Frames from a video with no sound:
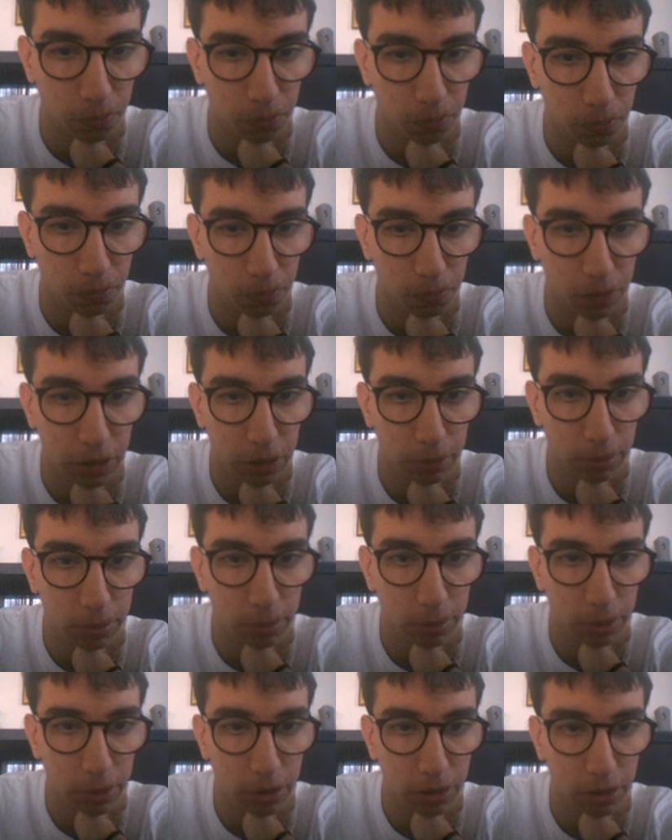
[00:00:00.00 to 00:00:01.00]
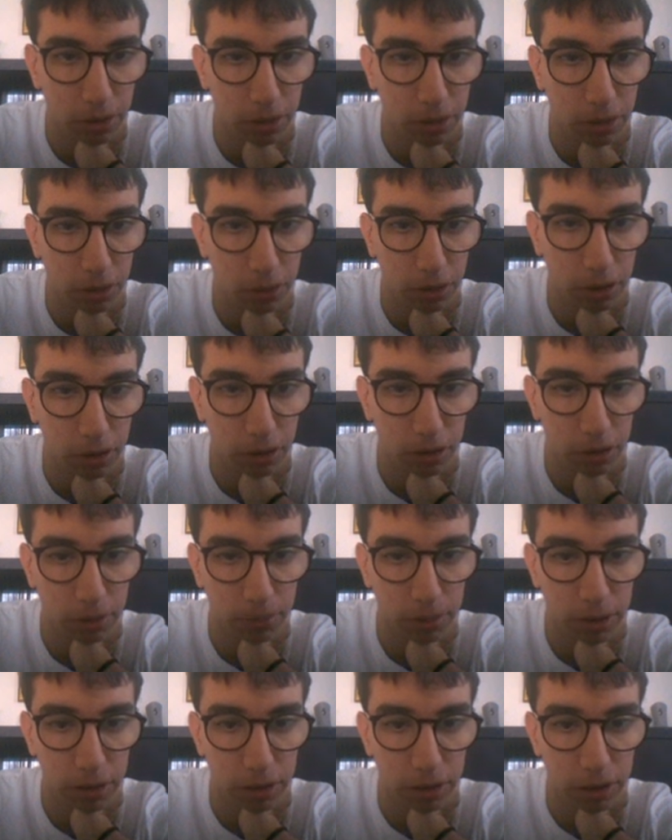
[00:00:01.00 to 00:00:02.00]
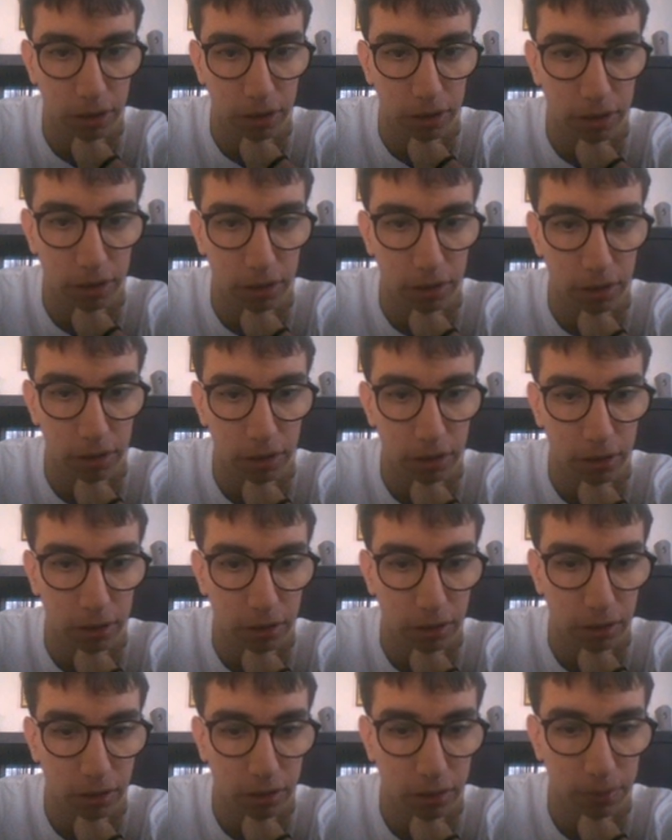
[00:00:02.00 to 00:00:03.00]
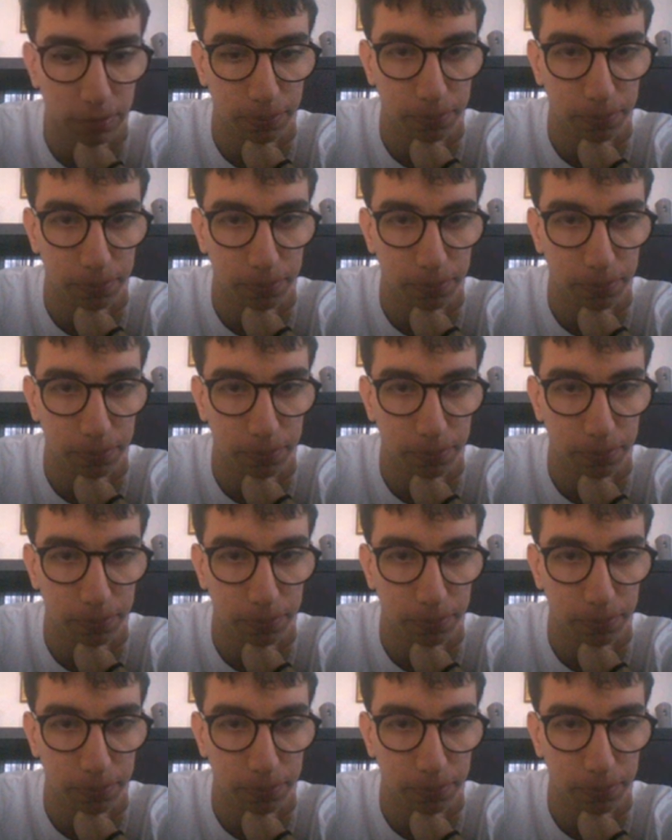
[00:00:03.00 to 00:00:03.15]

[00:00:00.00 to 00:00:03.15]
Maybe we just try something like this.